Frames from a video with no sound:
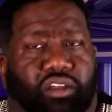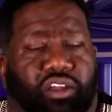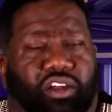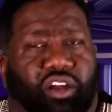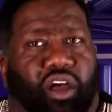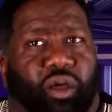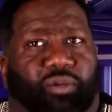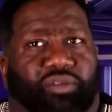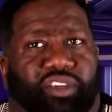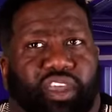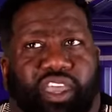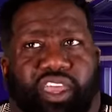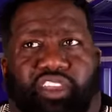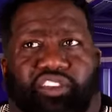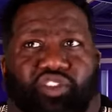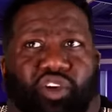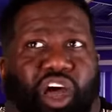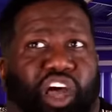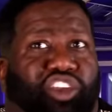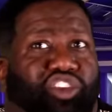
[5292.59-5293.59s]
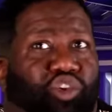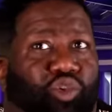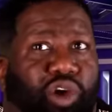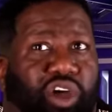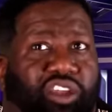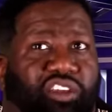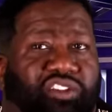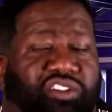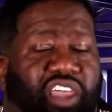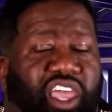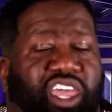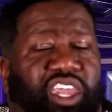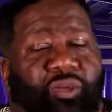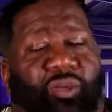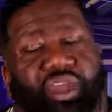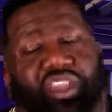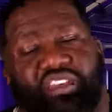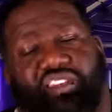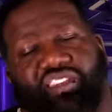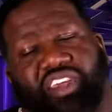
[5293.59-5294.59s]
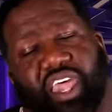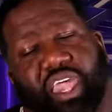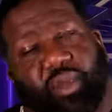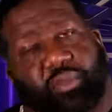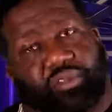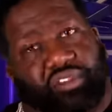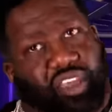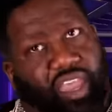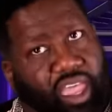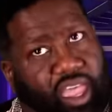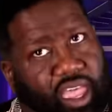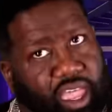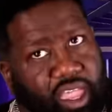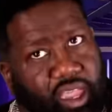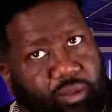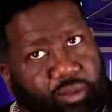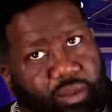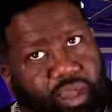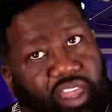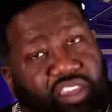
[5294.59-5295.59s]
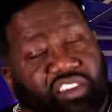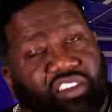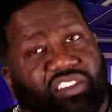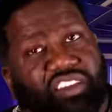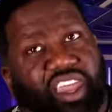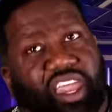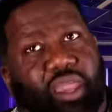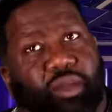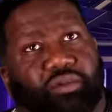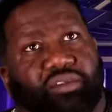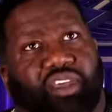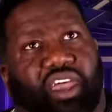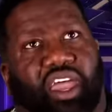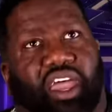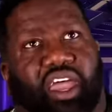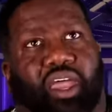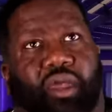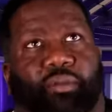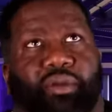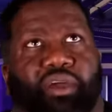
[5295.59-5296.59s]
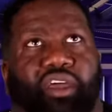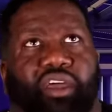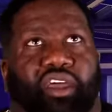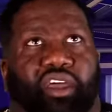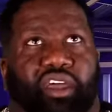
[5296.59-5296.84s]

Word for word: You know what I'm saying? So I do understand it, but at the same time, at the same time,